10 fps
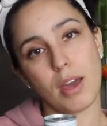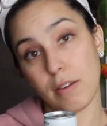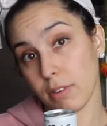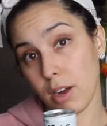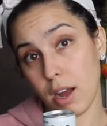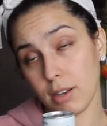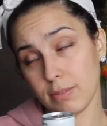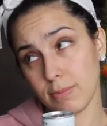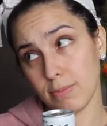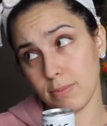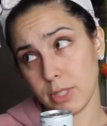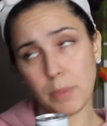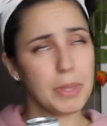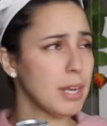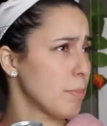I forgot.
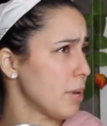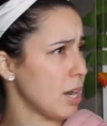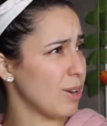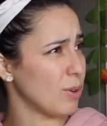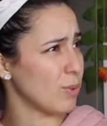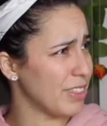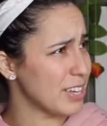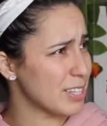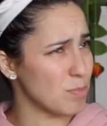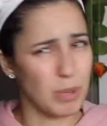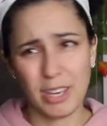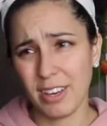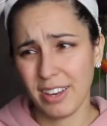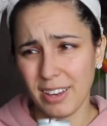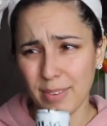Something about this
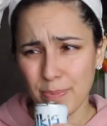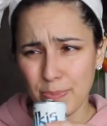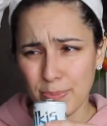being...